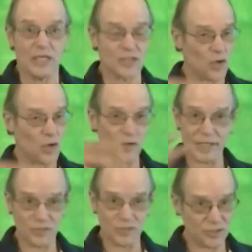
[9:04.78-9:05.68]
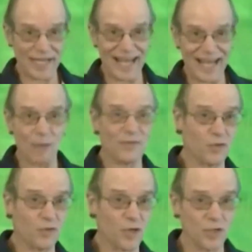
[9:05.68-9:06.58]
so you can check it out
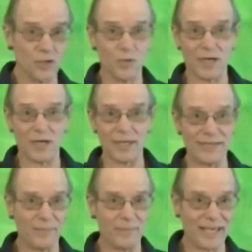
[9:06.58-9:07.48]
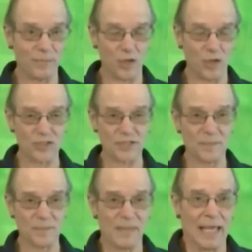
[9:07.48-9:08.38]
before you even make a
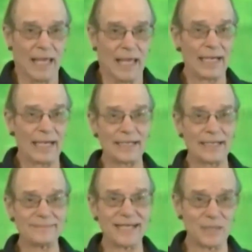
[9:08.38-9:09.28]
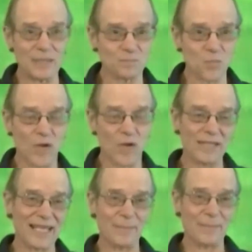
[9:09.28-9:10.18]
purchase. Now, what I
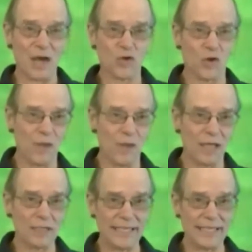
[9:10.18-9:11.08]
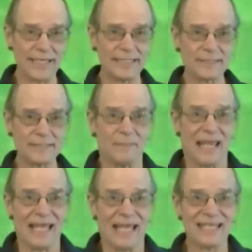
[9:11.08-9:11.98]
like about Corel is
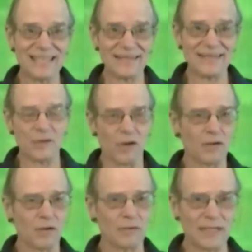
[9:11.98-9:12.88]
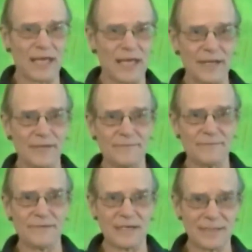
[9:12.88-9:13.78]
that there are a lot of
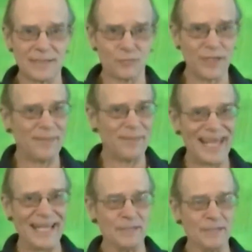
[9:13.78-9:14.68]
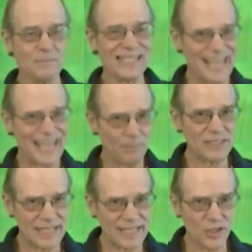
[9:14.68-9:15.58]
pre-made
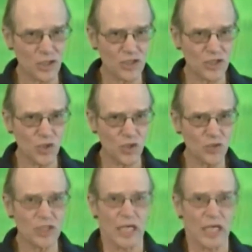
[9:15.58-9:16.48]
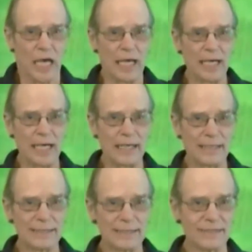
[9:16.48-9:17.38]
templates that you can use.
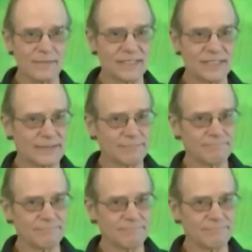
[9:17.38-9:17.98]
The